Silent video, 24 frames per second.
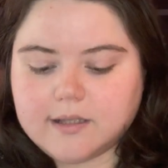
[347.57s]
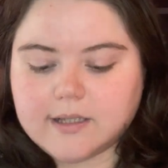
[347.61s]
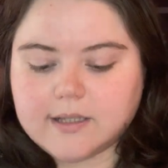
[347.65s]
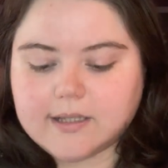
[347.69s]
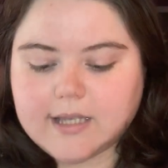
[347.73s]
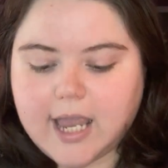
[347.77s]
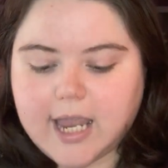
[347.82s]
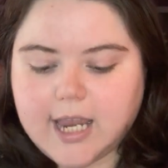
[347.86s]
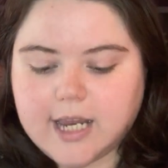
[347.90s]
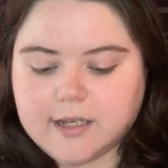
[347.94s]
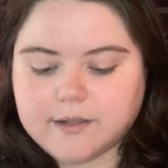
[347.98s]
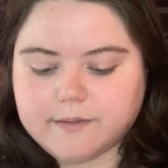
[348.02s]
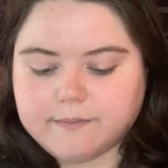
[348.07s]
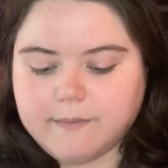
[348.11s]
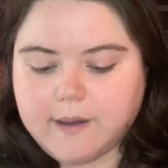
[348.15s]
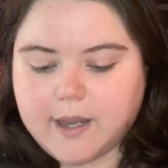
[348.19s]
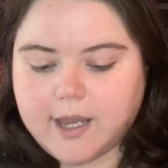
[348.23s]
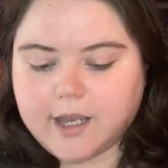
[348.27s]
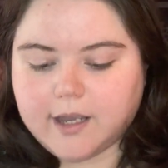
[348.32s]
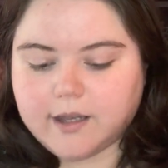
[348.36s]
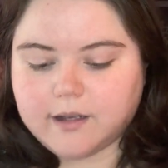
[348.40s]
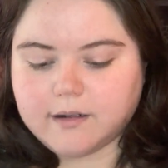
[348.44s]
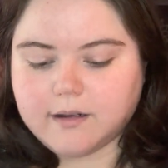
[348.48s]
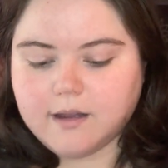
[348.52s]
hanged
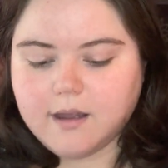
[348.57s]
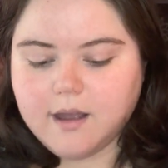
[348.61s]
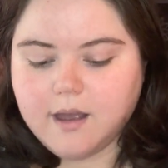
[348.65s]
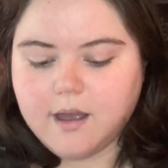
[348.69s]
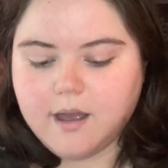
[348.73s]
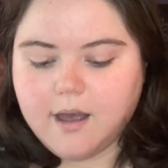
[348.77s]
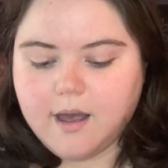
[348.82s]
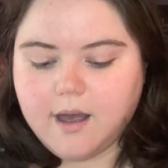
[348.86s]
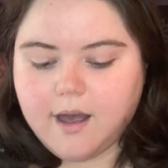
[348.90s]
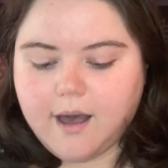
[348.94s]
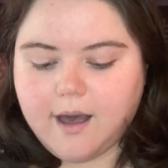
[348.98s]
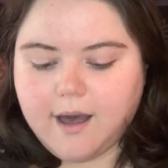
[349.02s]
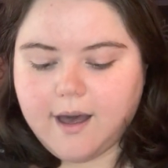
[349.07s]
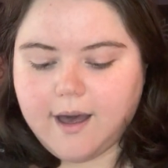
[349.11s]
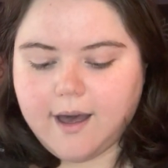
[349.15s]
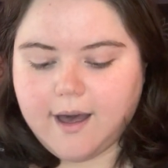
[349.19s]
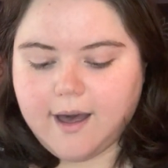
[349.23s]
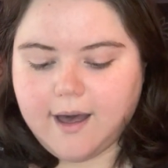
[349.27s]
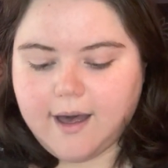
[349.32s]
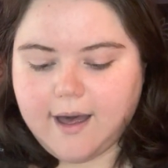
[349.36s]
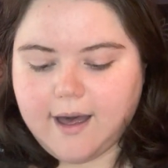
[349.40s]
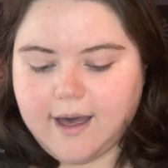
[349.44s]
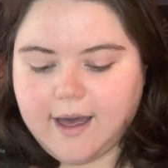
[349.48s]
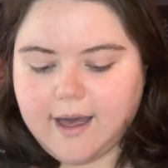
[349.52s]
man,
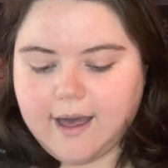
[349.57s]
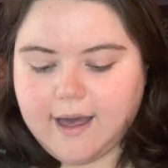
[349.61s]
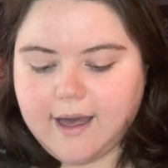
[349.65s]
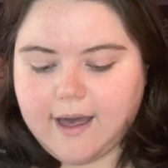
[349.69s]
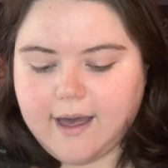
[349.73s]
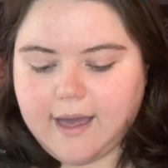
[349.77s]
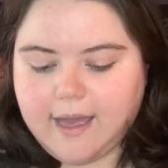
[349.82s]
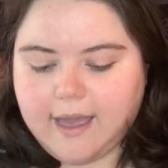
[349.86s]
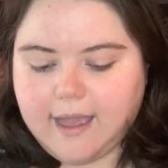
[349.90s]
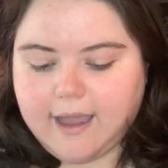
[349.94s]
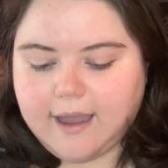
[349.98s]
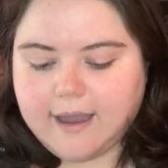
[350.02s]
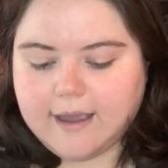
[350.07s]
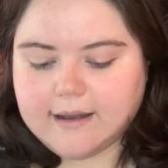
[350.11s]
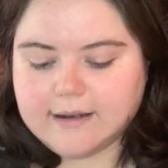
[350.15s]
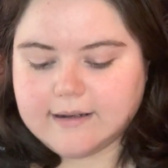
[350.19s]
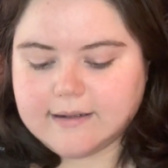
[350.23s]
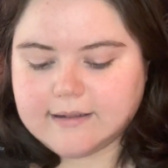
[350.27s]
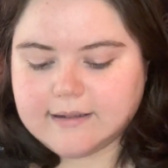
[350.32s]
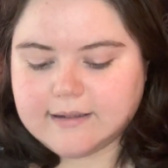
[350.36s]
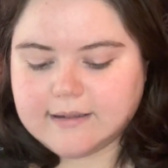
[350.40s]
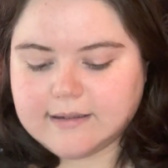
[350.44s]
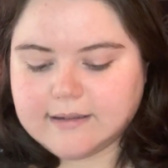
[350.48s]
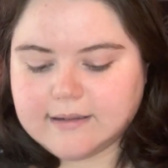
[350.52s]

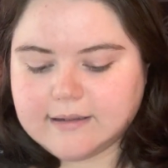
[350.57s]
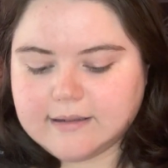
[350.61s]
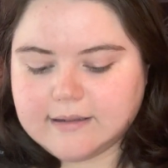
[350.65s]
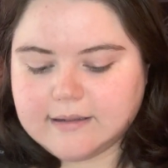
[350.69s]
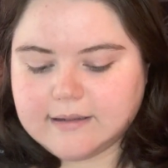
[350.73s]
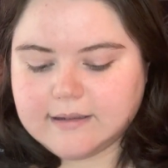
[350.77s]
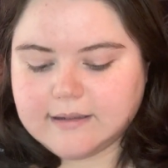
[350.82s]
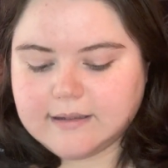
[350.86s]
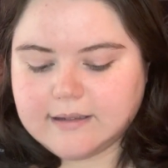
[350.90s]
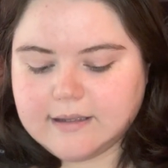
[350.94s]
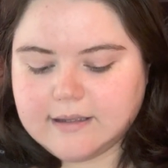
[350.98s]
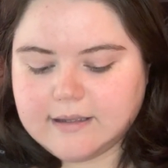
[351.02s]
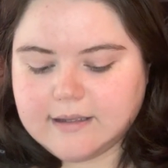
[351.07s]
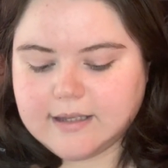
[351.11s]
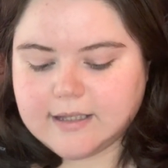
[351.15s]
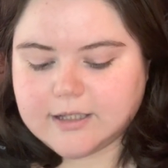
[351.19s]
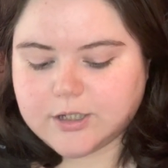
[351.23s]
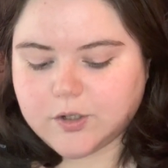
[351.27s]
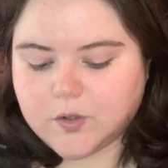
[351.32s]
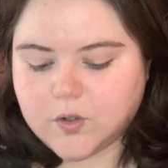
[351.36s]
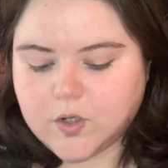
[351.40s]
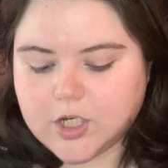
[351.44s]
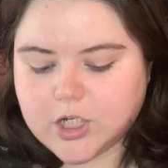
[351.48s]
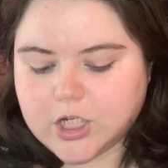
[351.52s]
and it's
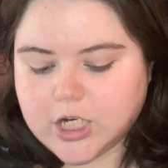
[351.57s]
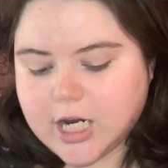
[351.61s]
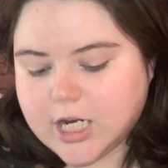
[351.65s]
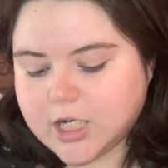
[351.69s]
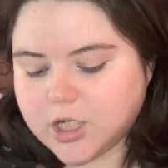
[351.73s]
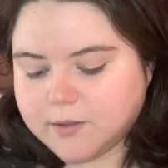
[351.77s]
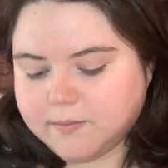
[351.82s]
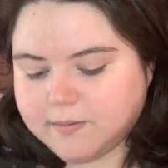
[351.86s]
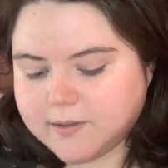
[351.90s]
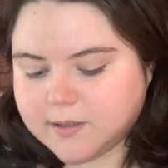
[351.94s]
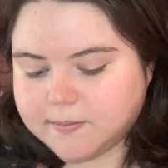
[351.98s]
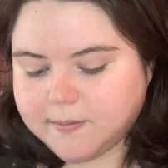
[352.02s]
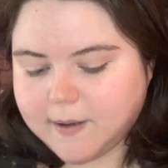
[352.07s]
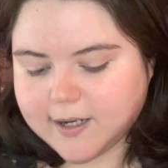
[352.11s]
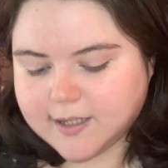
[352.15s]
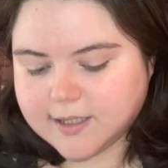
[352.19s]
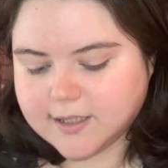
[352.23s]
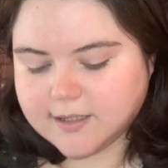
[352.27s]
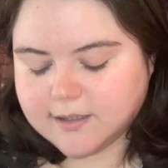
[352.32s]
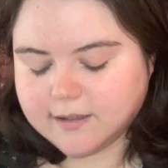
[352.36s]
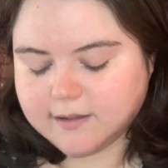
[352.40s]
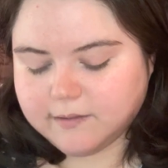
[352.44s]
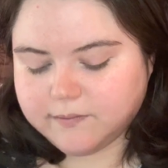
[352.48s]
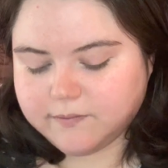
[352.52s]
going to change your
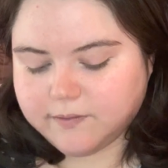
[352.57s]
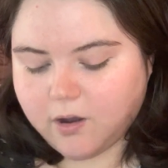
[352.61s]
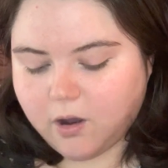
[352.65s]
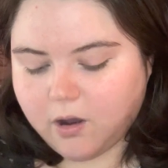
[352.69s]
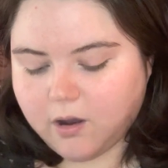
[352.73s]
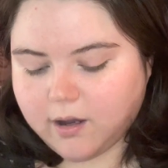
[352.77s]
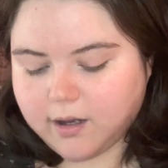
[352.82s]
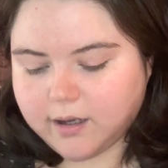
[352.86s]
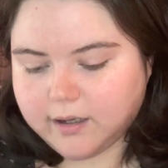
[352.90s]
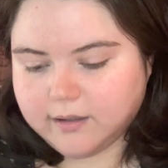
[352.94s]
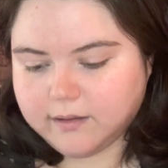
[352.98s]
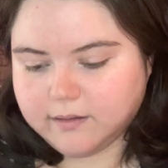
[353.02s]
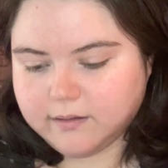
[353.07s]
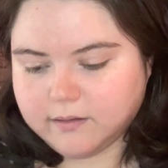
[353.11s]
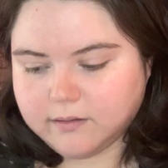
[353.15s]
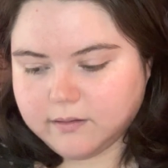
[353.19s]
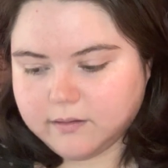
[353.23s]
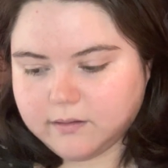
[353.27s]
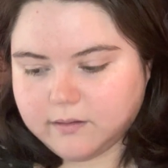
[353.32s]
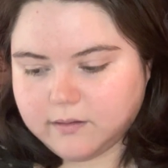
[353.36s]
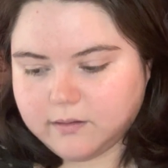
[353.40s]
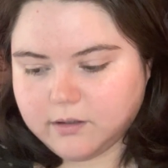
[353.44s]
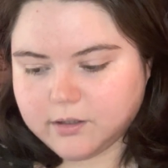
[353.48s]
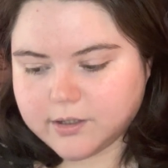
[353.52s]
perspective on
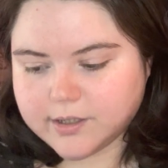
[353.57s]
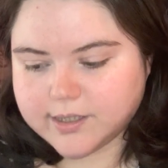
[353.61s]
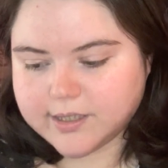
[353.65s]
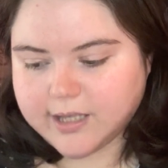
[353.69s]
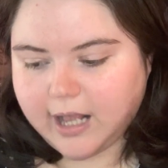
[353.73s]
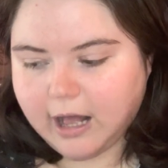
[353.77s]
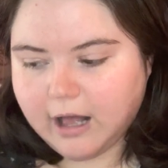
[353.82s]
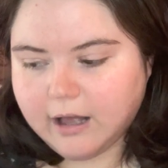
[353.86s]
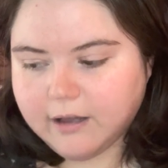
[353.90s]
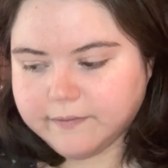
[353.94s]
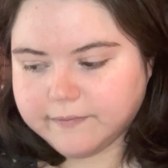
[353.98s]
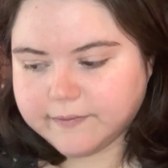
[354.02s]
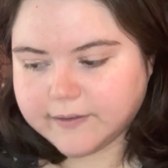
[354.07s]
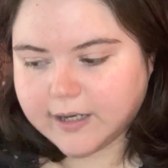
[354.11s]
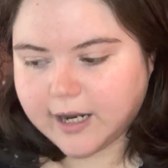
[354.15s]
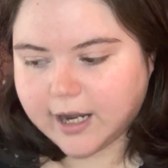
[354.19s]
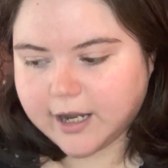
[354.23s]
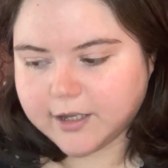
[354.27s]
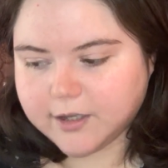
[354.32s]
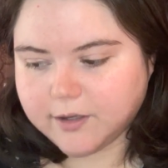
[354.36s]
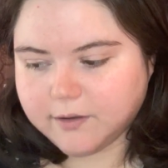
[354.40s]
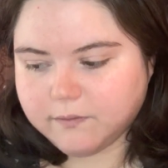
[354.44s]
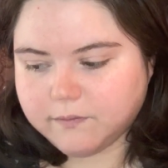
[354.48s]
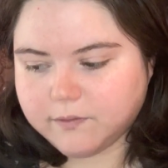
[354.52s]
yourself and
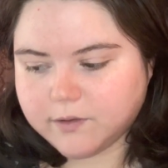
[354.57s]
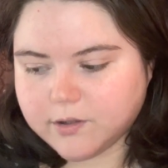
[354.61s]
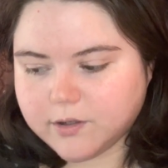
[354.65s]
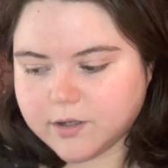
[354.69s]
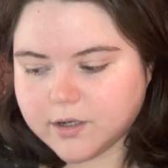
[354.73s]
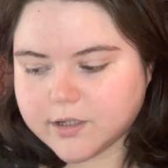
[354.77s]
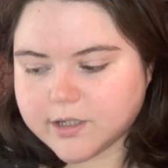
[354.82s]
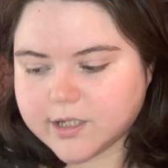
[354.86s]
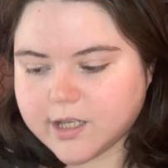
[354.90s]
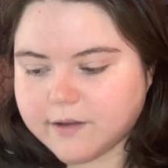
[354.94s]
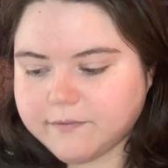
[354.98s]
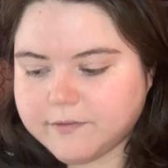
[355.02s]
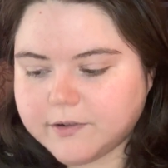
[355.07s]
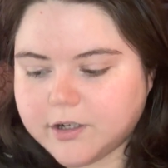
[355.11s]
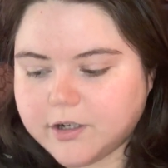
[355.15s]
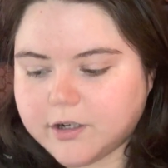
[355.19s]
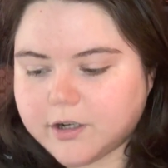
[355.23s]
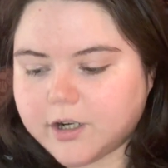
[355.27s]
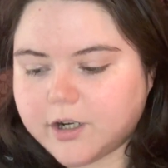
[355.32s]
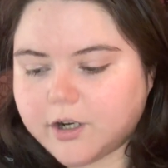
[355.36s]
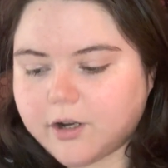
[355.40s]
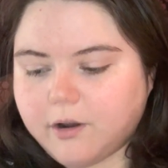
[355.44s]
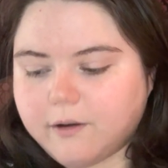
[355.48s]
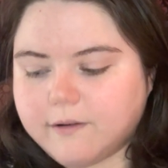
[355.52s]
how you view yourself, and you're
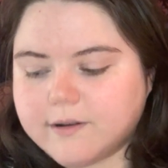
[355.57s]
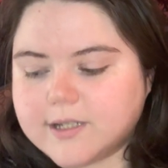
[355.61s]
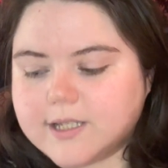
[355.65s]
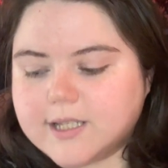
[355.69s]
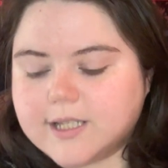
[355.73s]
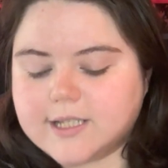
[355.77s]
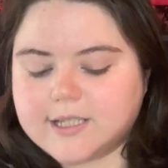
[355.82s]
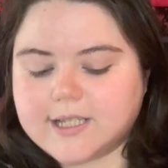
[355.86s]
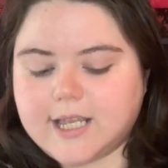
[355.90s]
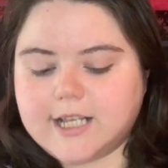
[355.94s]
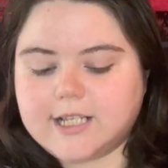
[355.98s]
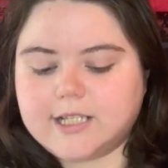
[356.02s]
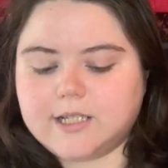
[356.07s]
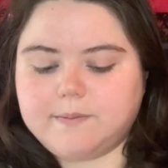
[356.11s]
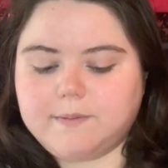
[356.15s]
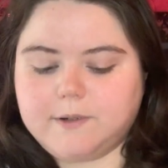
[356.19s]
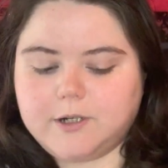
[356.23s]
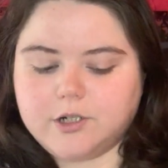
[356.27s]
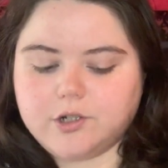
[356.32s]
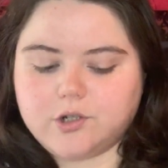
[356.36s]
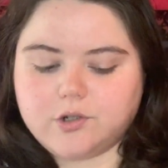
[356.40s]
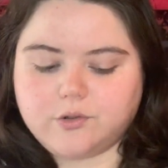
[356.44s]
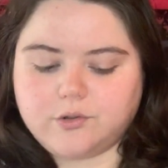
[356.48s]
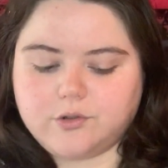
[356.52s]
going to go into this like
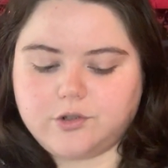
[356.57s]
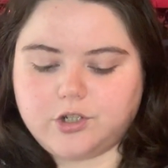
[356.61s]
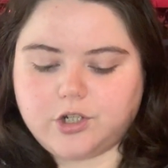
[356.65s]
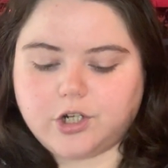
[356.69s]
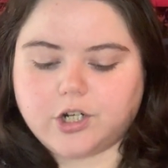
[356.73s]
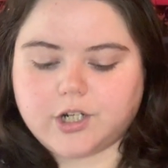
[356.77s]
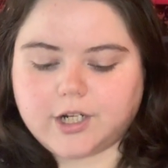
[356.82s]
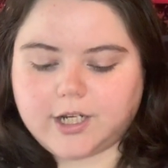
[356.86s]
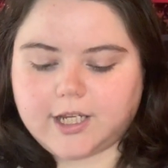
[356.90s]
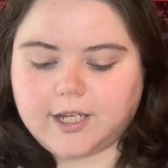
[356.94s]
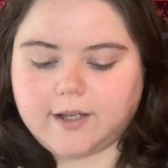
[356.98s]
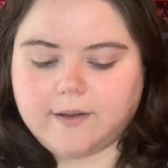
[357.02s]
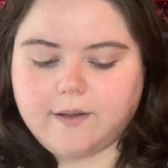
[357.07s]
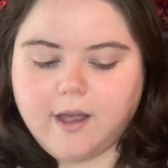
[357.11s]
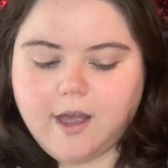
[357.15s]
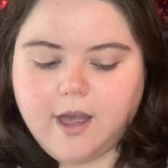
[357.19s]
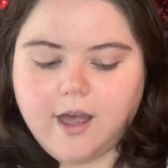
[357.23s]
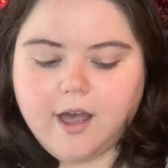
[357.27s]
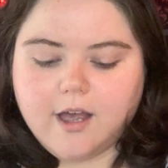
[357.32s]
spiritual journey.